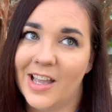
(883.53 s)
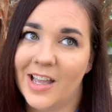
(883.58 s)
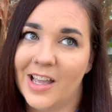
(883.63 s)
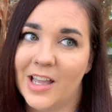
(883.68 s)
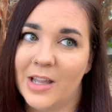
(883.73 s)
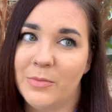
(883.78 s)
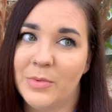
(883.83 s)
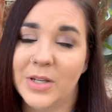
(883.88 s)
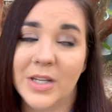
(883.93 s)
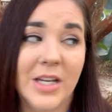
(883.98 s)

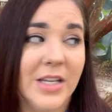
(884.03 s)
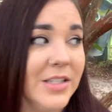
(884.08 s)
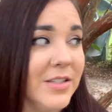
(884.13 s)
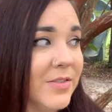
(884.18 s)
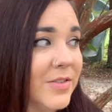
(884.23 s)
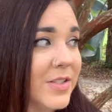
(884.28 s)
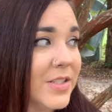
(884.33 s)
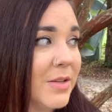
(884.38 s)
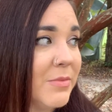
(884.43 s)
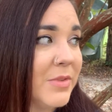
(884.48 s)
And because
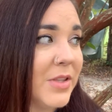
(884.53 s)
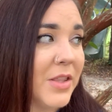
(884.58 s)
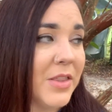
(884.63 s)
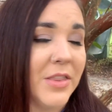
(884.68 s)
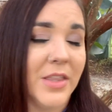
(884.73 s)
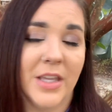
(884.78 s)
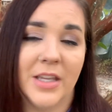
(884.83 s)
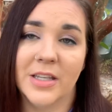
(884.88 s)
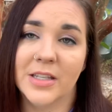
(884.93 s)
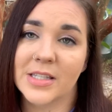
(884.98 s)
of some of the
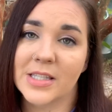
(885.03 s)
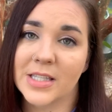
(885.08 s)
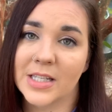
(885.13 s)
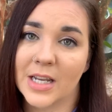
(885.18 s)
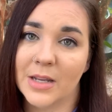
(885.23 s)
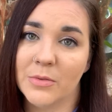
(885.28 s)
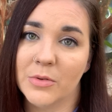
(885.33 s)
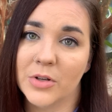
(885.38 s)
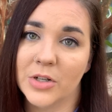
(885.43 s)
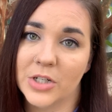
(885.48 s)
things that
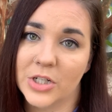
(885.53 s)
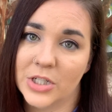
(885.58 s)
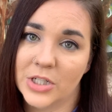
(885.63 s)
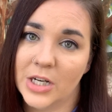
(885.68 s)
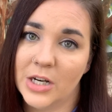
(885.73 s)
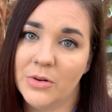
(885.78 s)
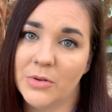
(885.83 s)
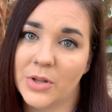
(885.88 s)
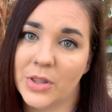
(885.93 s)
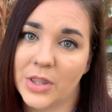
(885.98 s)
I'm going to
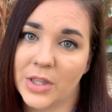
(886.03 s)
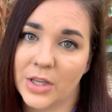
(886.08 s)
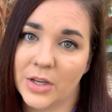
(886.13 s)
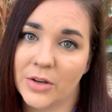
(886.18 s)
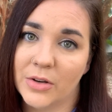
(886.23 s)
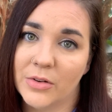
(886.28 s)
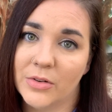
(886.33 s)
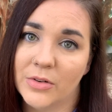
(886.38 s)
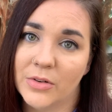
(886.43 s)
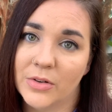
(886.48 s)
share with
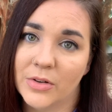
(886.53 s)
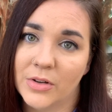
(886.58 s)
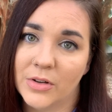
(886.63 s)
you,